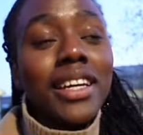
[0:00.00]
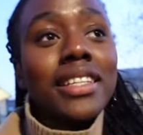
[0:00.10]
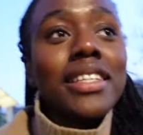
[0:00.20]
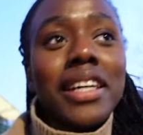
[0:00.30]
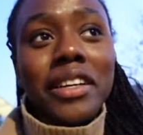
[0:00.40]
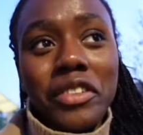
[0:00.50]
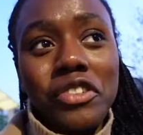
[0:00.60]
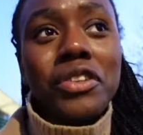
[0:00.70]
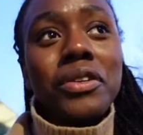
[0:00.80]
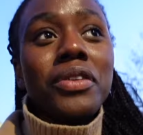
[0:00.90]
to tell the
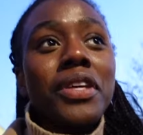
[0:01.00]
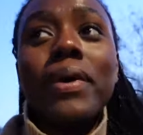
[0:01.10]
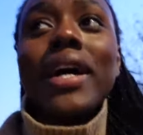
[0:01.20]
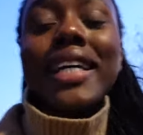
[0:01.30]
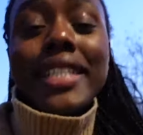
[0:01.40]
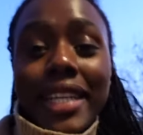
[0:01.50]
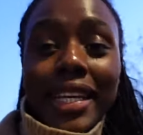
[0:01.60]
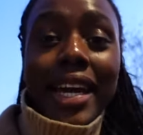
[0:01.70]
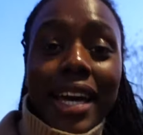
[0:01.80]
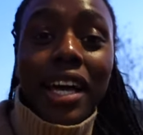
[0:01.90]
truth, but I did
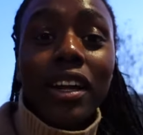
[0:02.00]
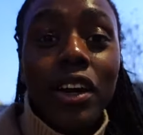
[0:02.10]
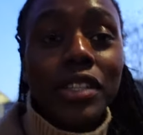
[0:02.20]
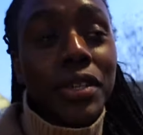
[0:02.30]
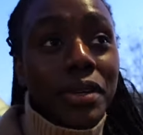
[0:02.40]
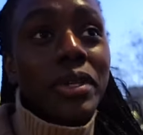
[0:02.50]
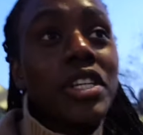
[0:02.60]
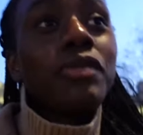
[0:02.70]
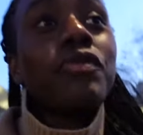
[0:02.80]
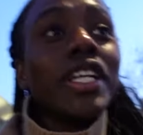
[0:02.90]
get a lot done,
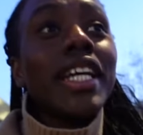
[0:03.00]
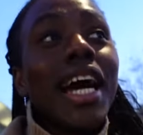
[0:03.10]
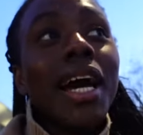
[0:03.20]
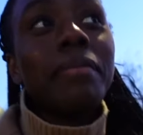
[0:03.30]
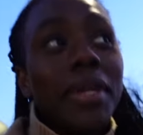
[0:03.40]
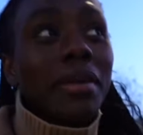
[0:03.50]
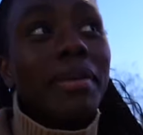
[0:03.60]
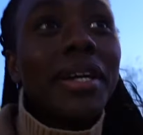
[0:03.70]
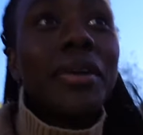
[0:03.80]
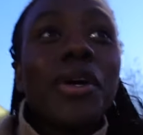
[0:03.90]
which I'm really happy
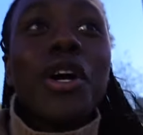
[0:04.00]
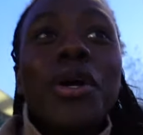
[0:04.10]
about.